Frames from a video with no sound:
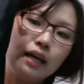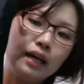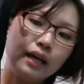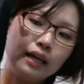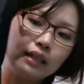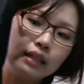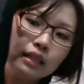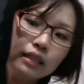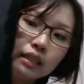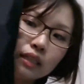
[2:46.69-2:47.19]

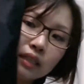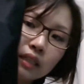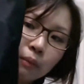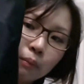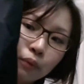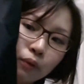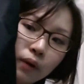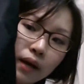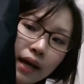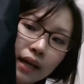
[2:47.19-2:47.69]
And this is the
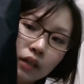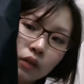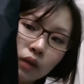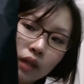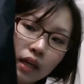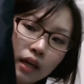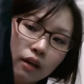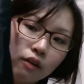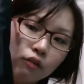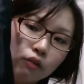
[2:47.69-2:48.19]
brand,
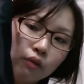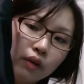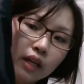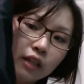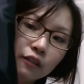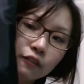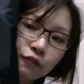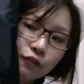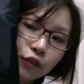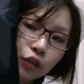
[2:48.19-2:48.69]
okay?
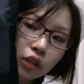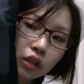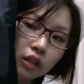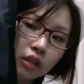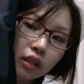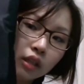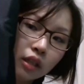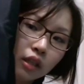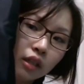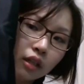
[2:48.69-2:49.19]
Red
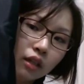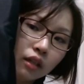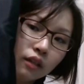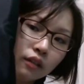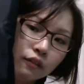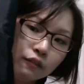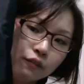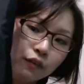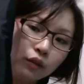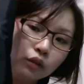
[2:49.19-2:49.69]
Foot
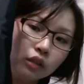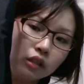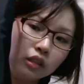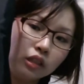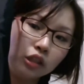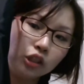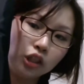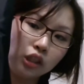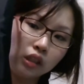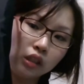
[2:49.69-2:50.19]

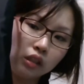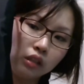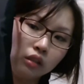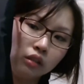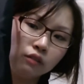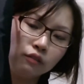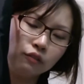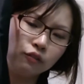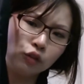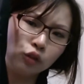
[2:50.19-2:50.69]
Foldology.
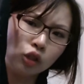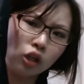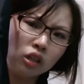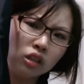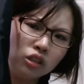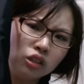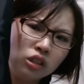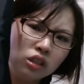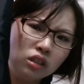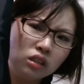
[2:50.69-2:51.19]

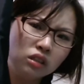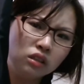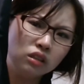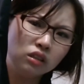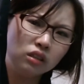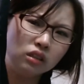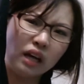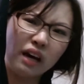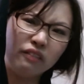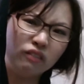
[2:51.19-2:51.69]
Foldology?
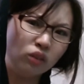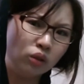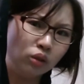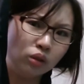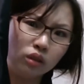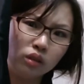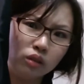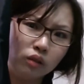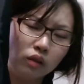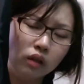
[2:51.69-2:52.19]
I have no
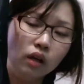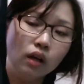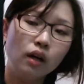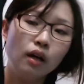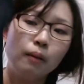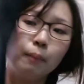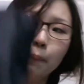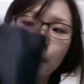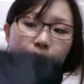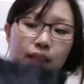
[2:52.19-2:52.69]
clue.
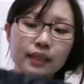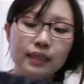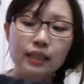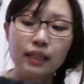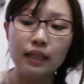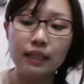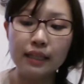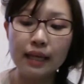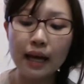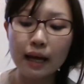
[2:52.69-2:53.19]
But
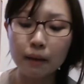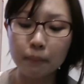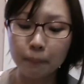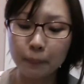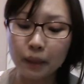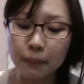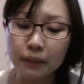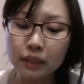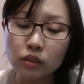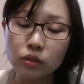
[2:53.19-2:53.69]
yeah,
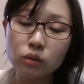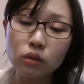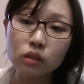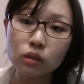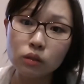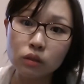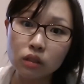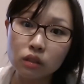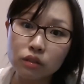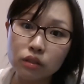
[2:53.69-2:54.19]
maybe do a
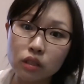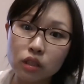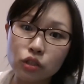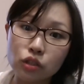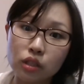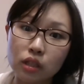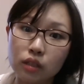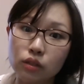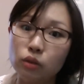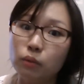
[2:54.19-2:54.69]
Google
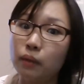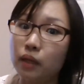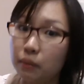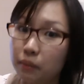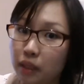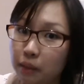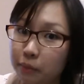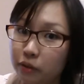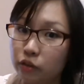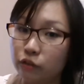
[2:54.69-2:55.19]
search and you might
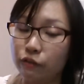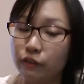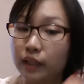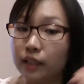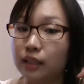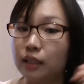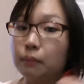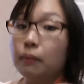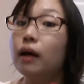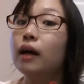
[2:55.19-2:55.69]
be able to
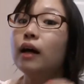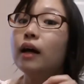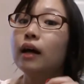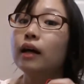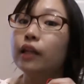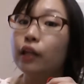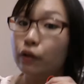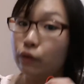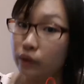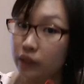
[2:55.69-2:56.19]
find them.
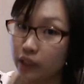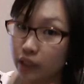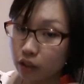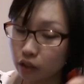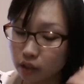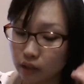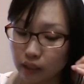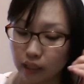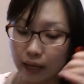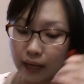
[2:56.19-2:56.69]
They're really good.